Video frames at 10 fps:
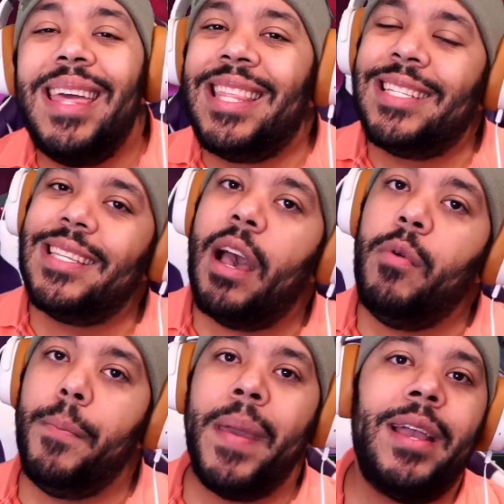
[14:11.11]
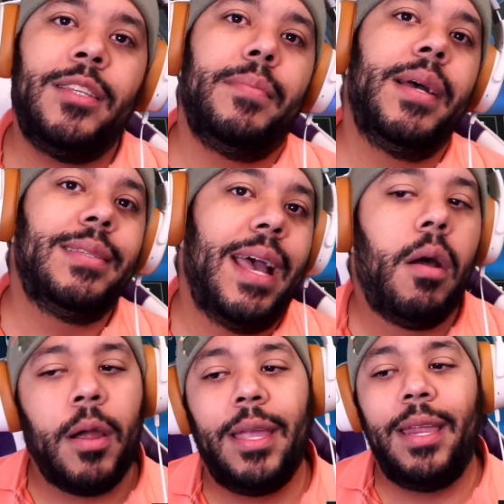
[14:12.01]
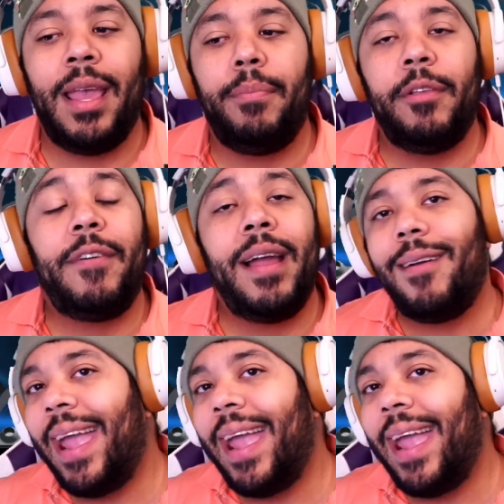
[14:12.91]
This is how we maximize that Arcane Amplifier